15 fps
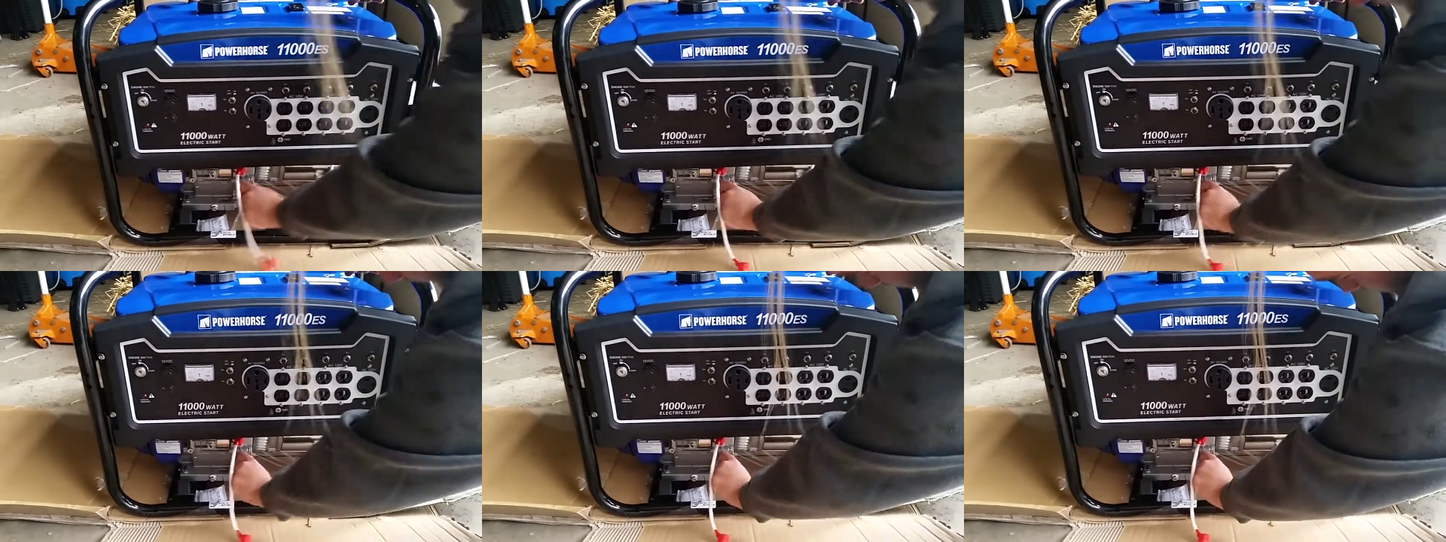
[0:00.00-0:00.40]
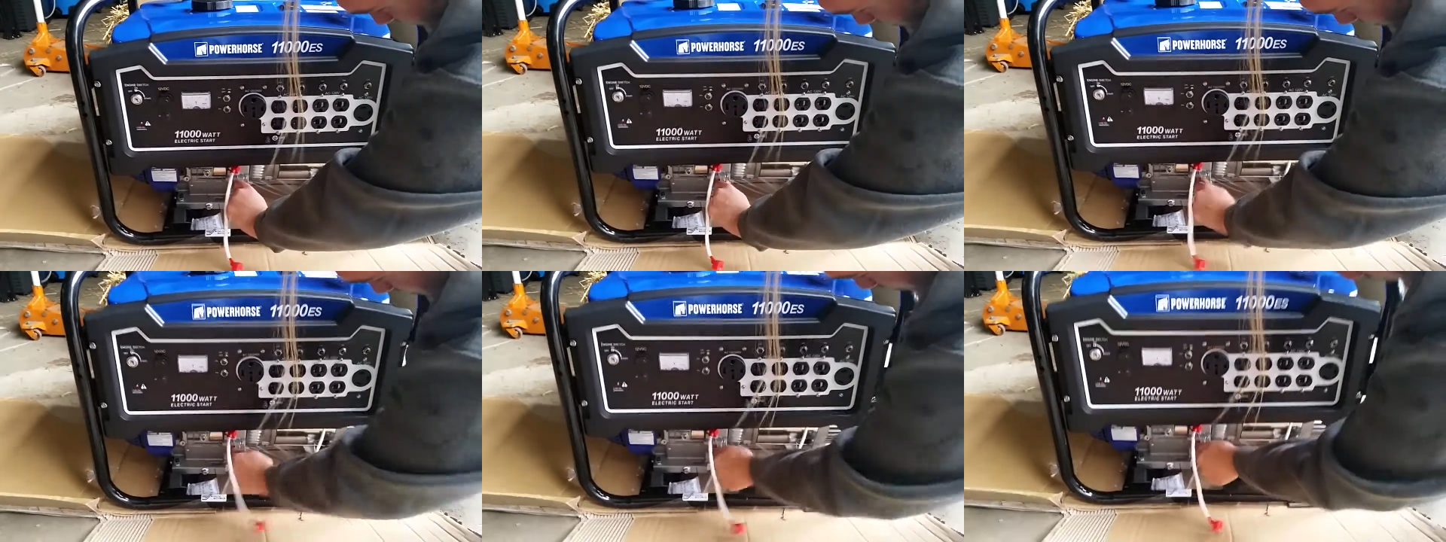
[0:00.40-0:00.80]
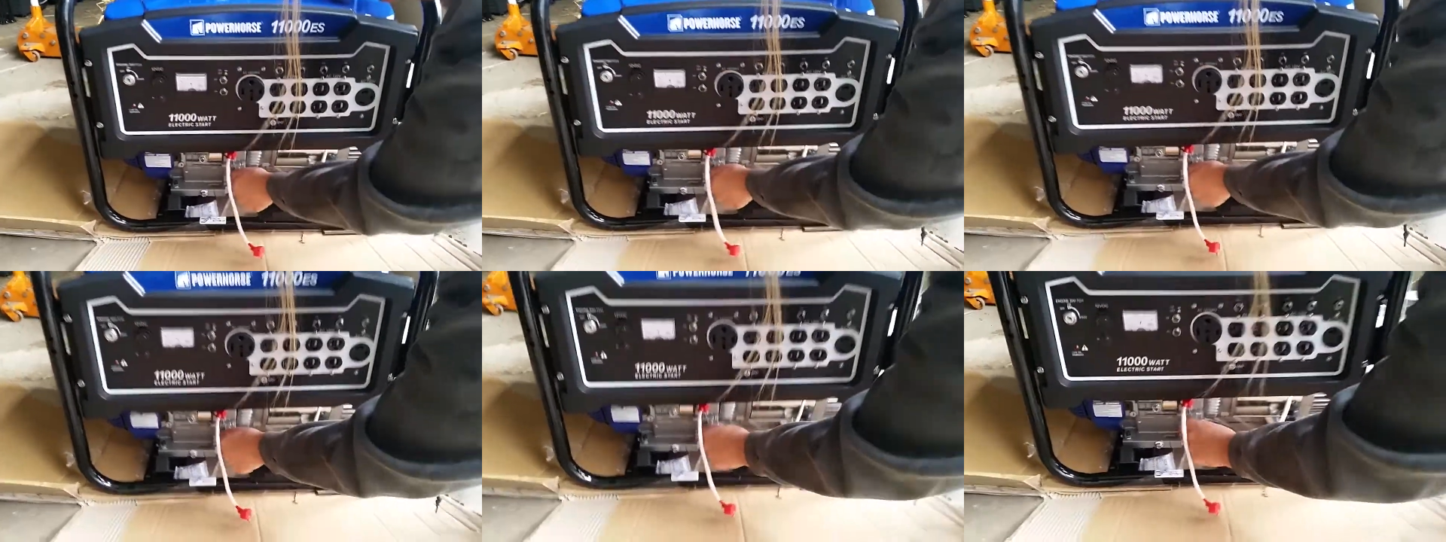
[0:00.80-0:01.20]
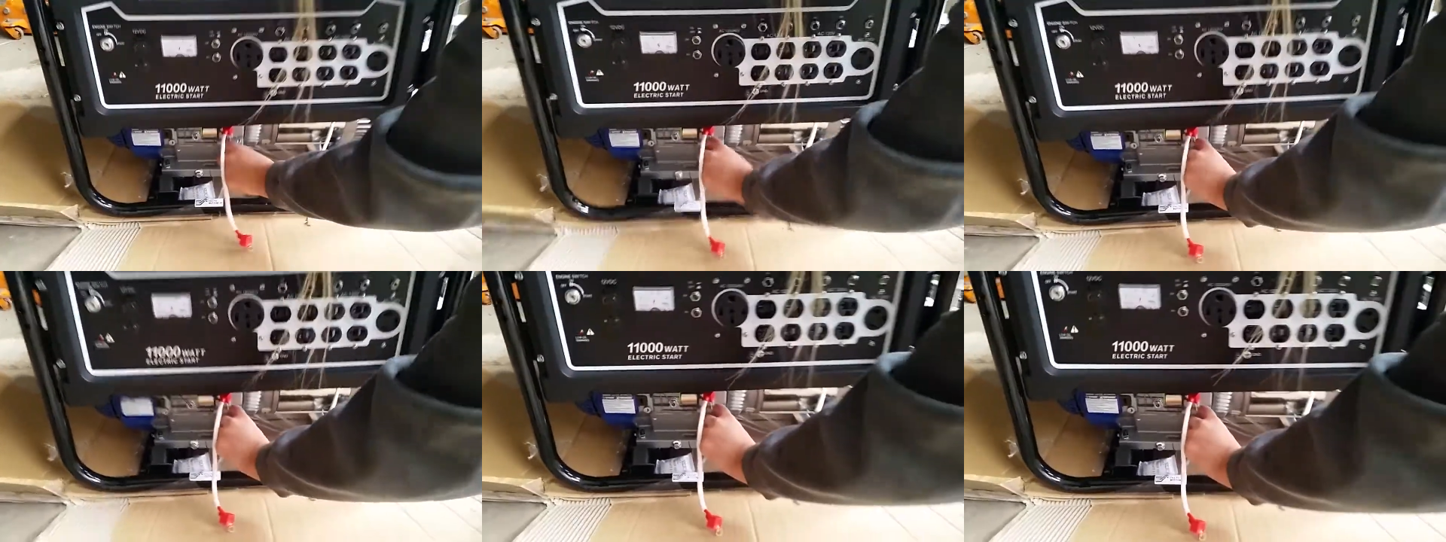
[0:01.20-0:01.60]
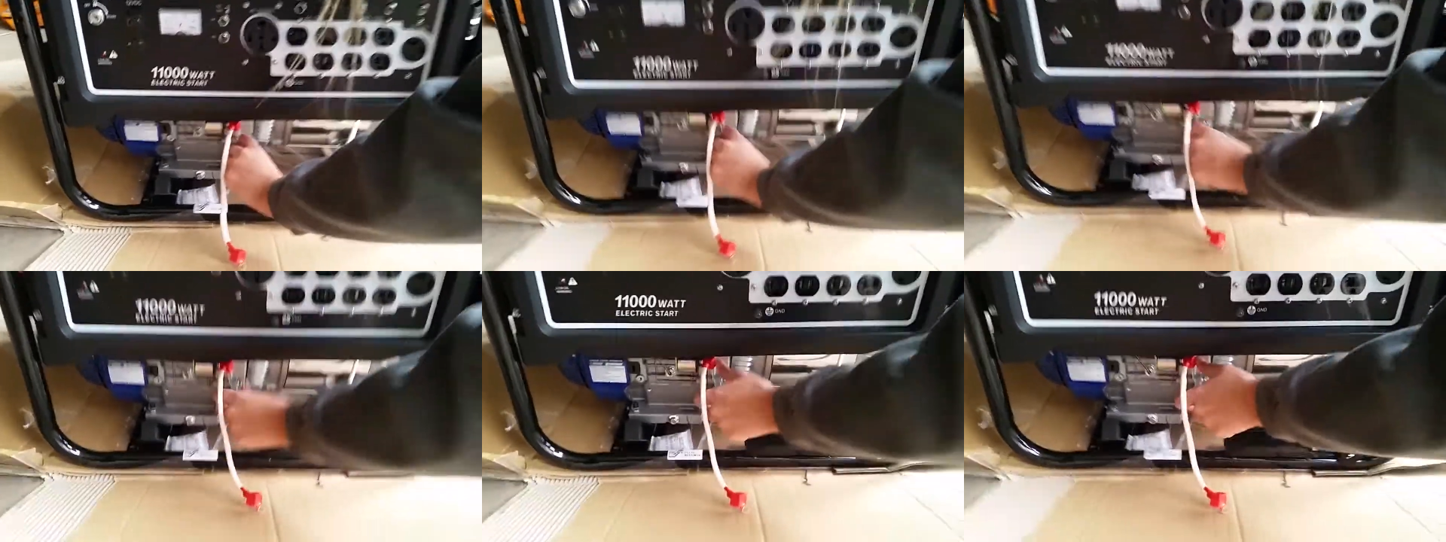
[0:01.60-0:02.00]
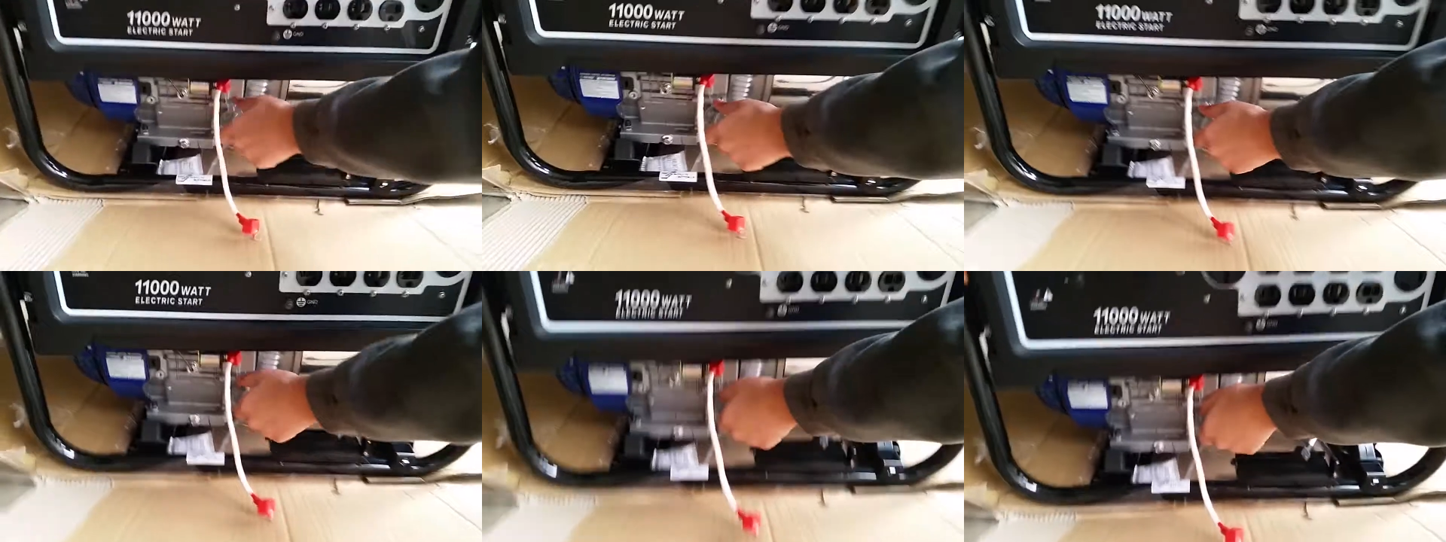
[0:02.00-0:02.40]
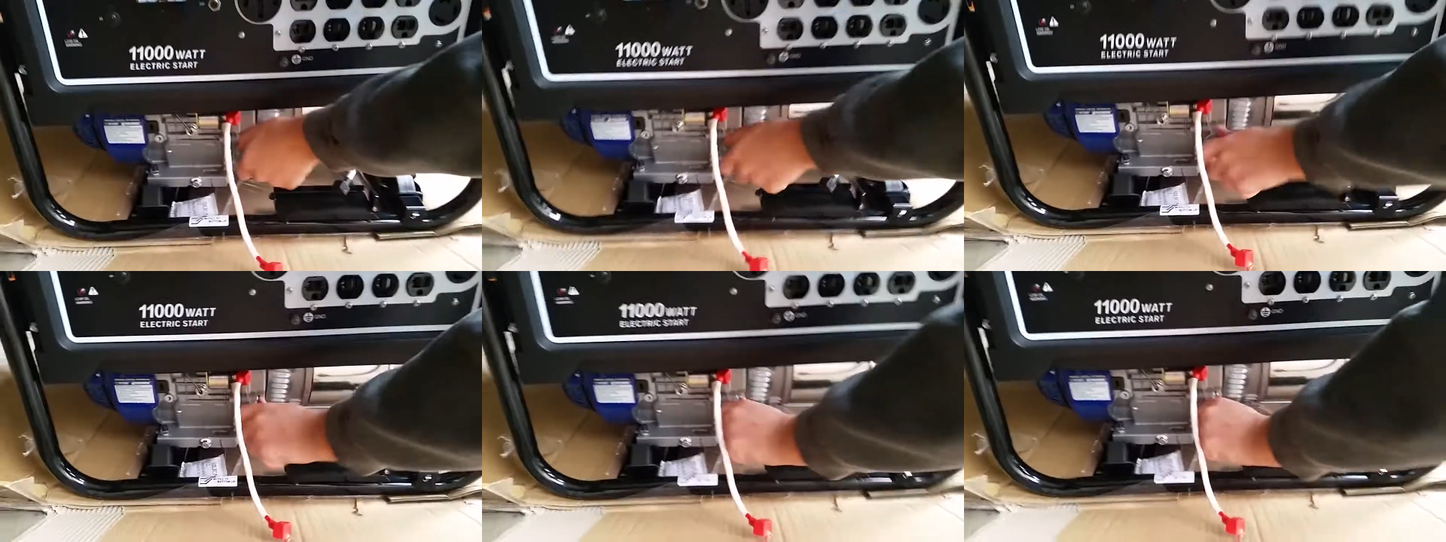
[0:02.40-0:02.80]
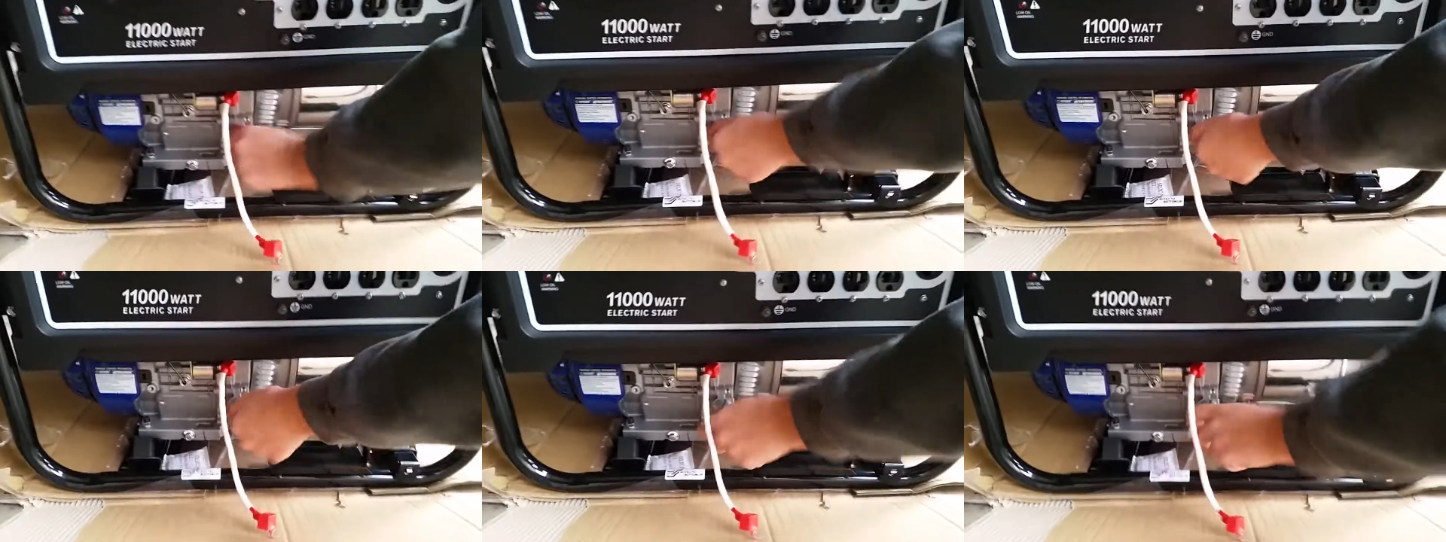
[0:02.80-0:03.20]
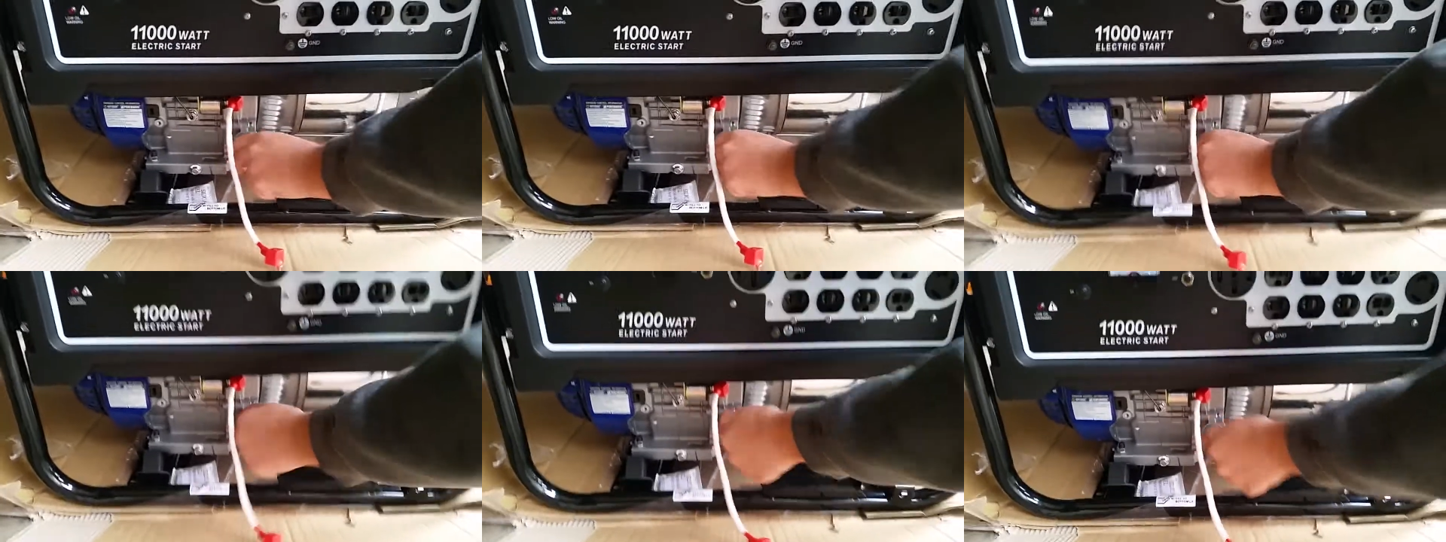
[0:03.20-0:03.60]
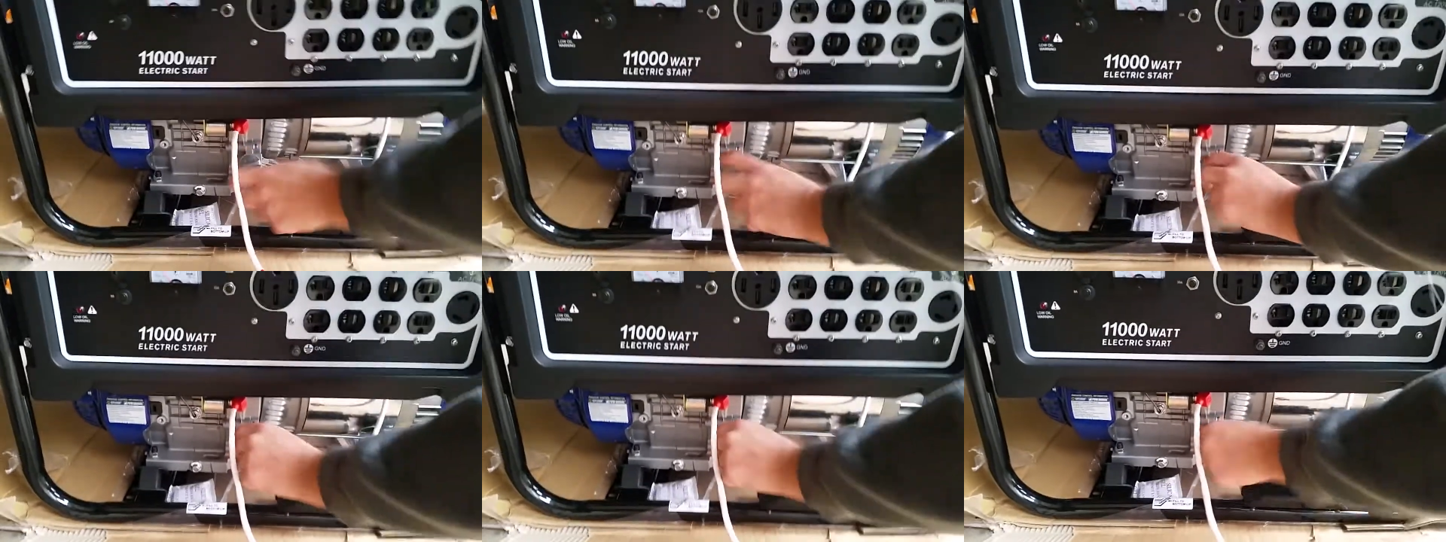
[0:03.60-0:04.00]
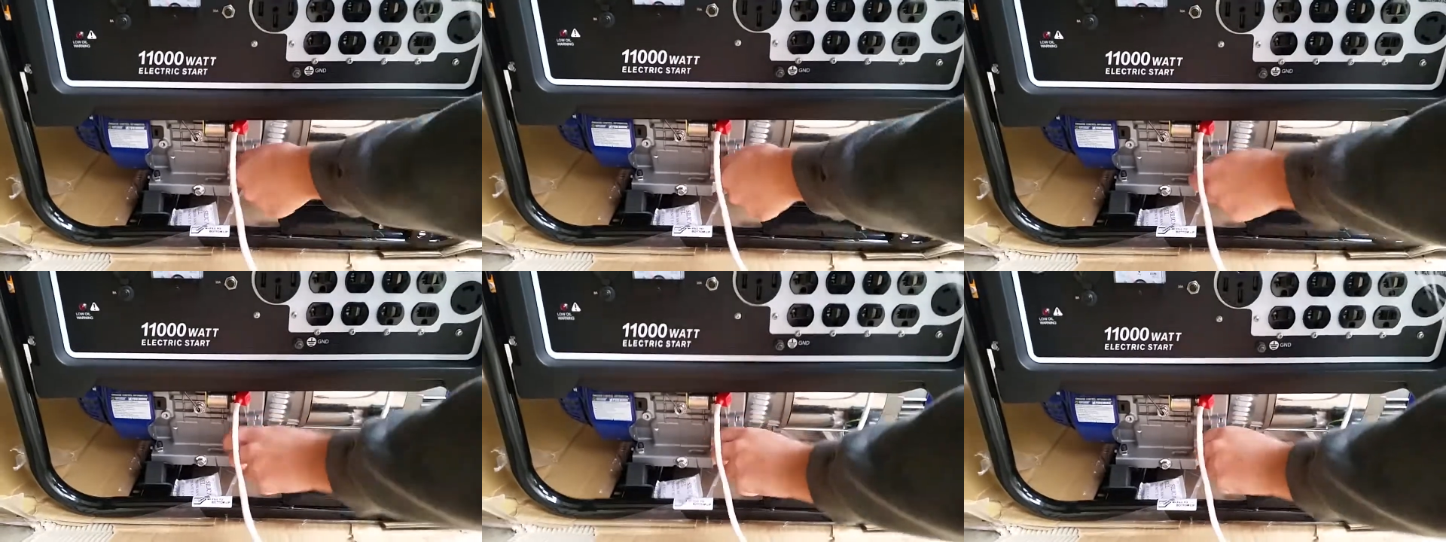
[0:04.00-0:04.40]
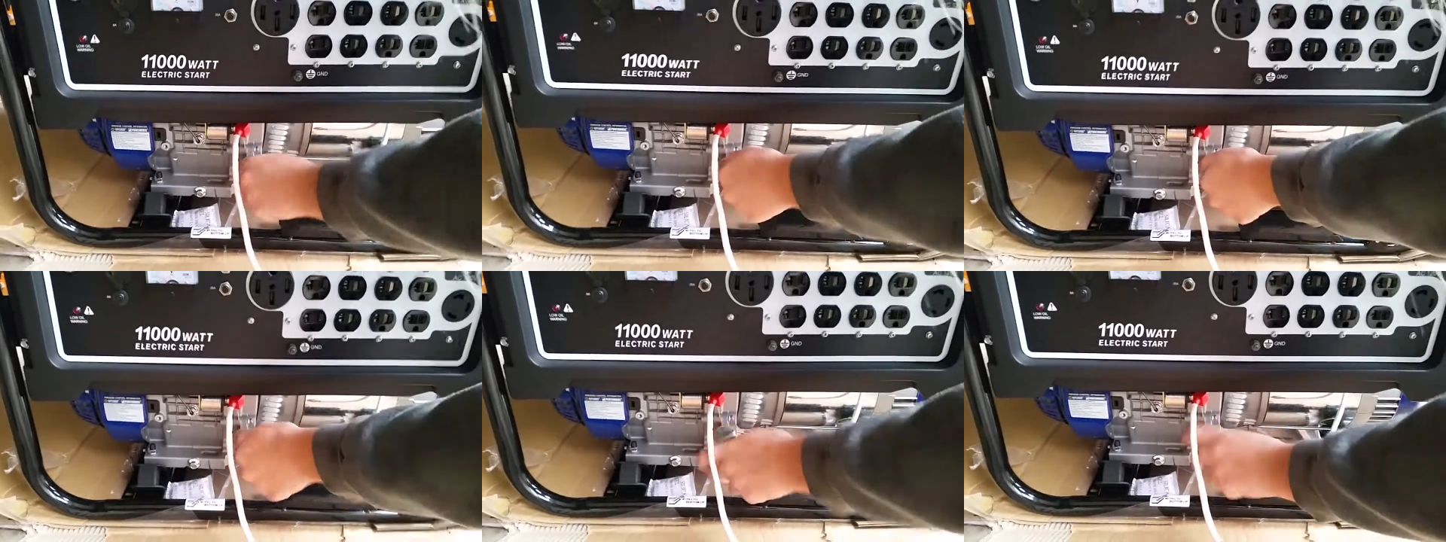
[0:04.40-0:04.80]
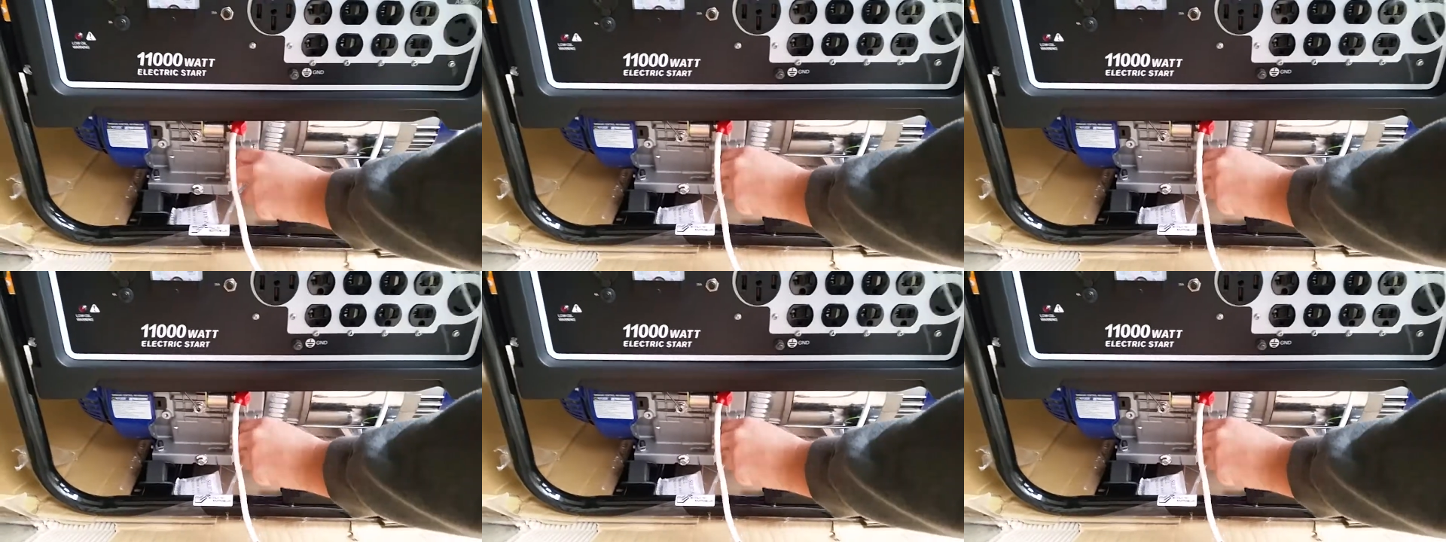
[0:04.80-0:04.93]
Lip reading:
(no speaker visible)